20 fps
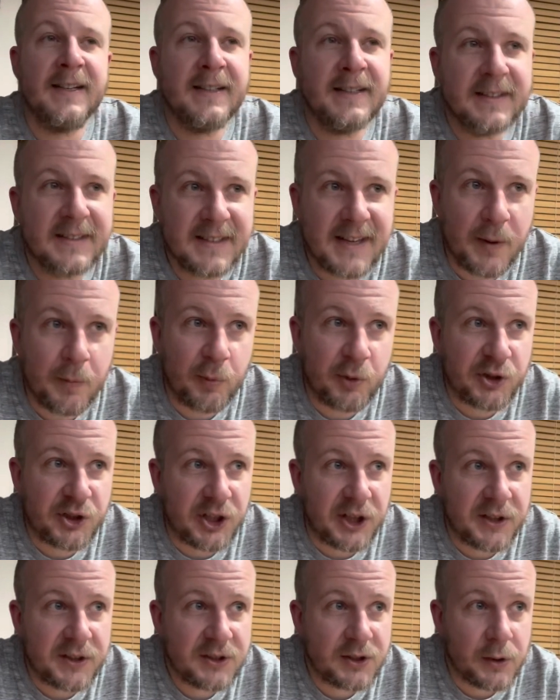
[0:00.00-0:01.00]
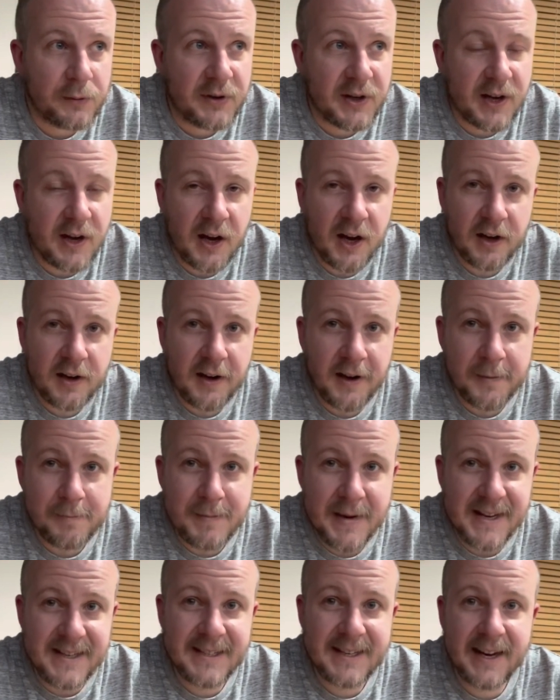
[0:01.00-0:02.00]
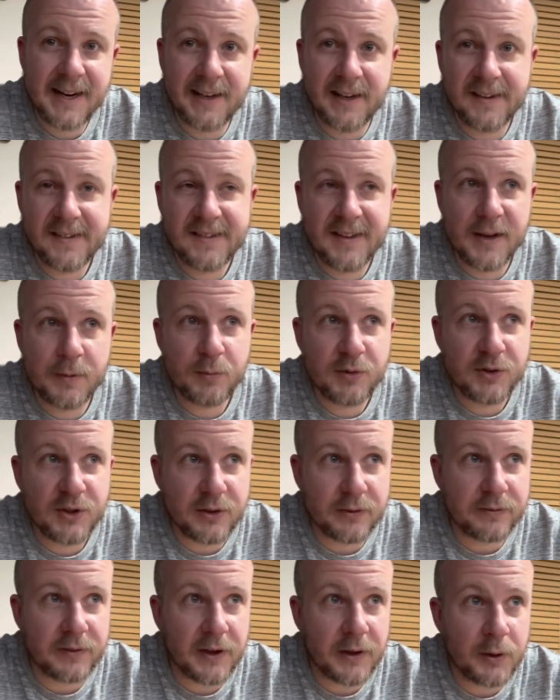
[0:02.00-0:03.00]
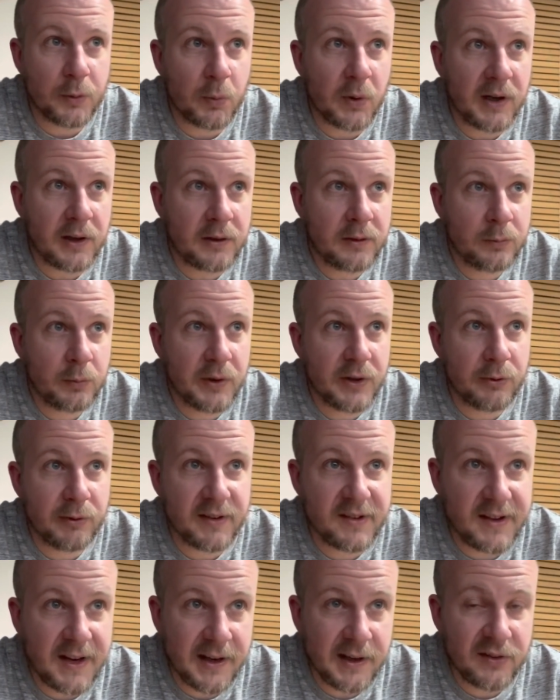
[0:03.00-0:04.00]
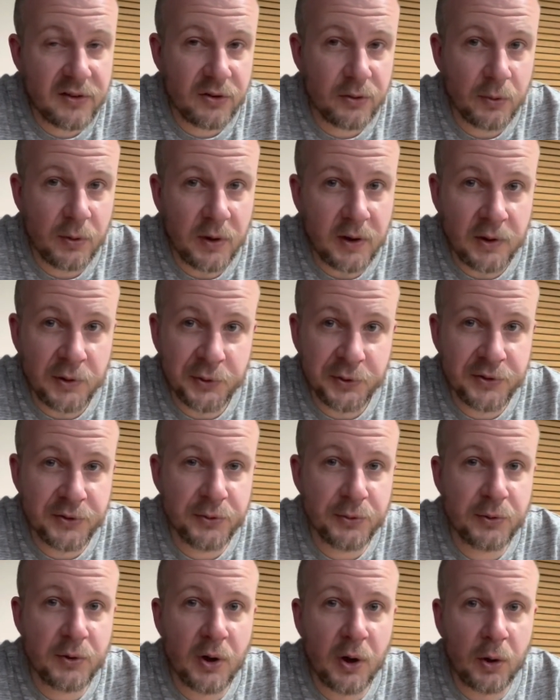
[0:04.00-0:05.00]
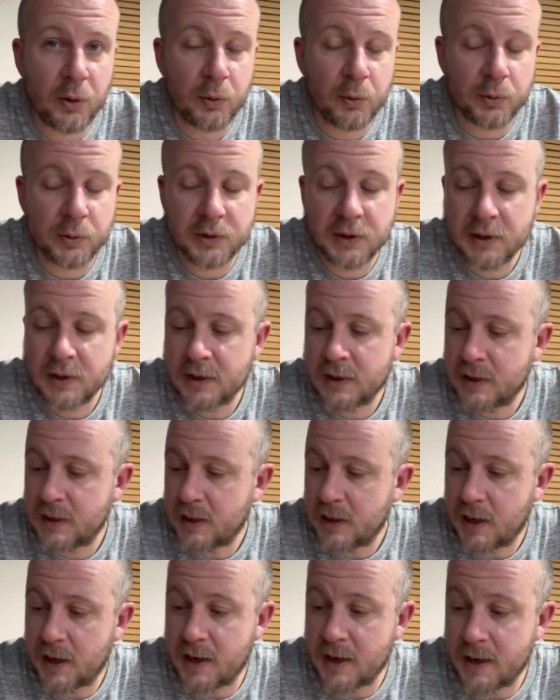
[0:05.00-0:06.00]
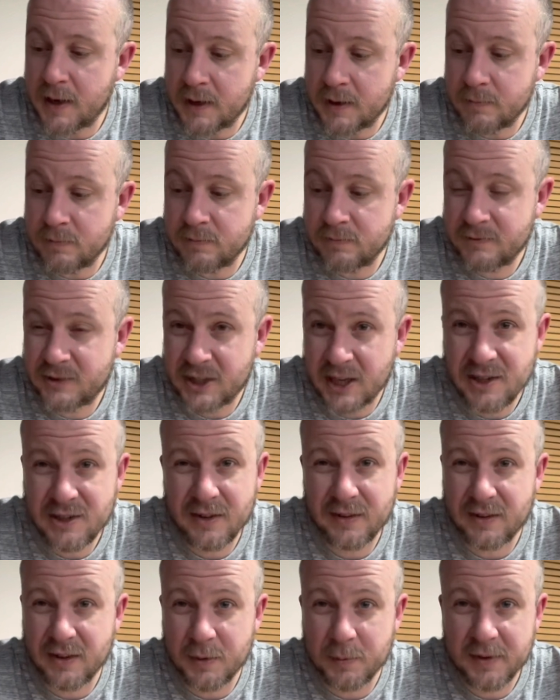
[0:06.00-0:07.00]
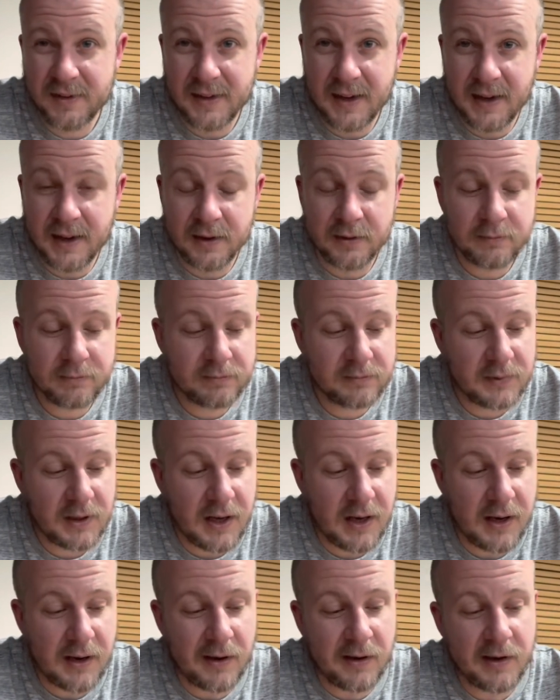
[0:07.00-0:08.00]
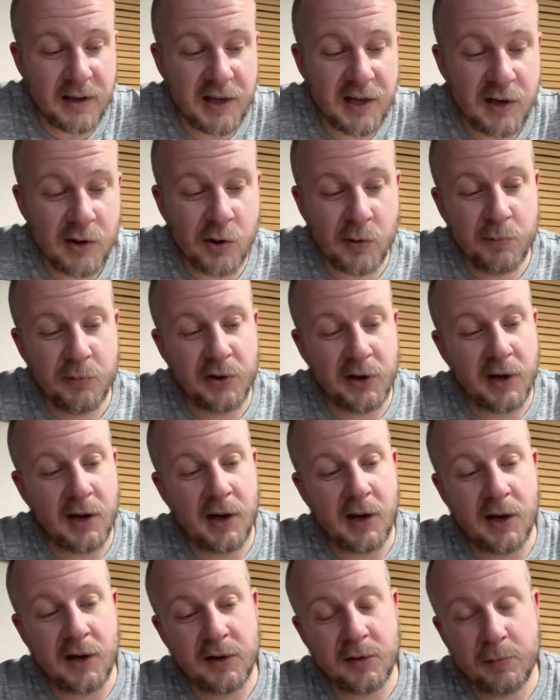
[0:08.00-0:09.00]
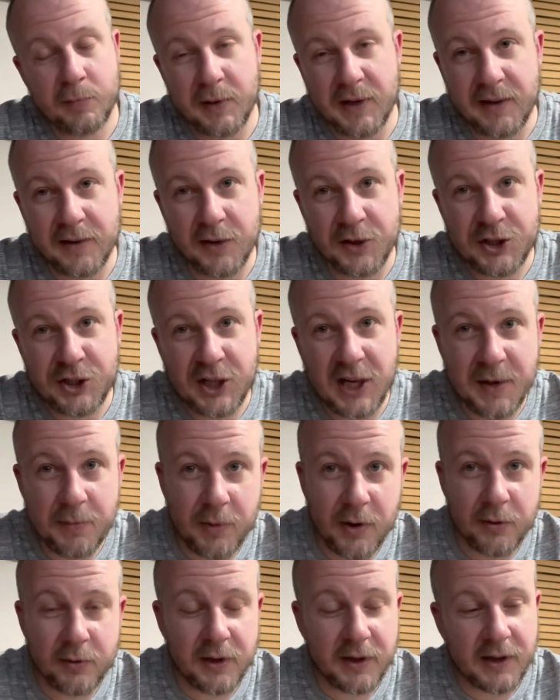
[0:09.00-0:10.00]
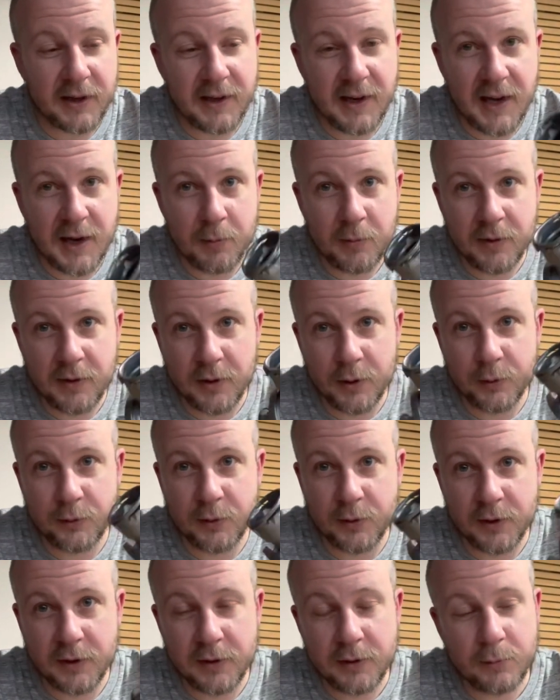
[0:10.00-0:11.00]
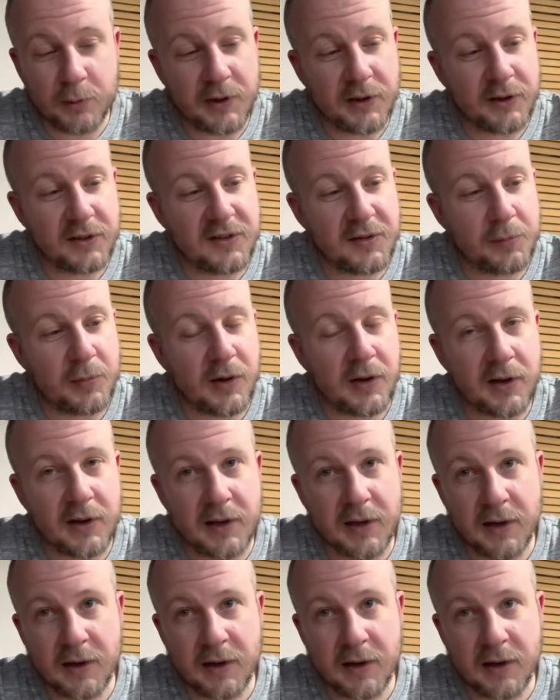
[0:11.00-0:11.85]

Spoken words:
temperature, so if your car can't maintain its temperature very well, whether it's getting too hot or too cold, change your thermostat out. I ummed and ahed, being the cheapo that I am, over whether to buy